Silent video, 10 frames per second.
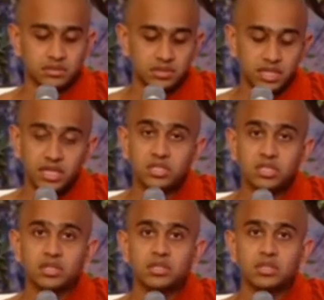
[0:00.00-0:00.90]

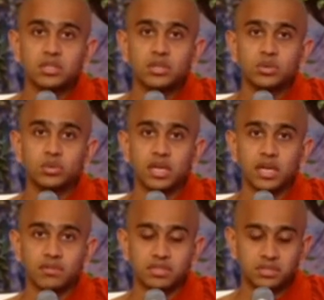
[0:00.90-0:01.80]
teacher who
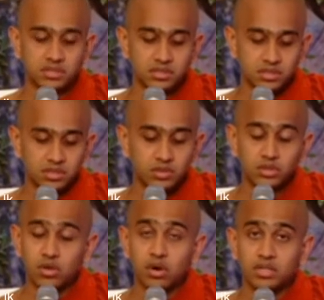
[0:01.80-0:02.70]

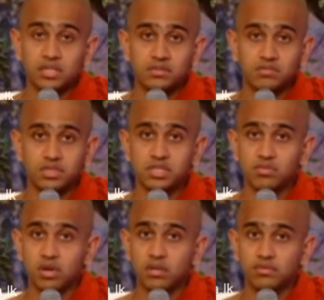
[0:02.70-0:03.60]
taught us this
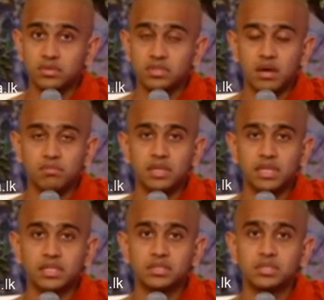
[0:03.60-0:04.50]
wonderful
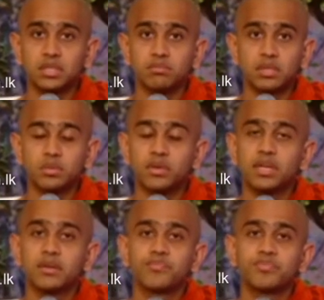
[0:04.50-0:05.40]
Dhamma in a simple
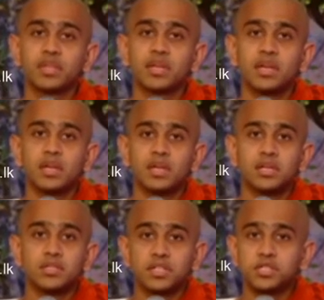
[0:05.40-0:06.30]
way.
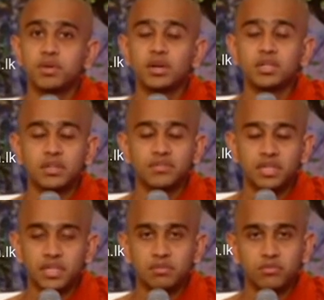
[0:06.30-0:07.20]
So it's because of
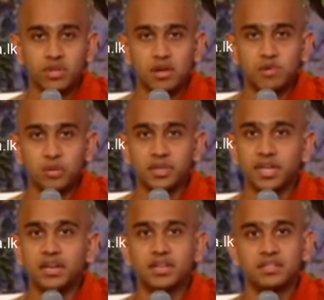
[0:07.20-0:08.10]
him we are
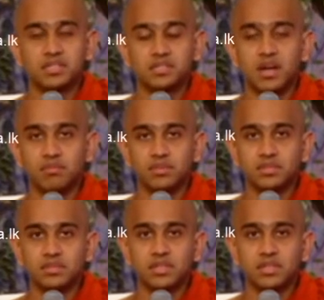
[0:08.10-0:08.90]
propagating this Dhamma.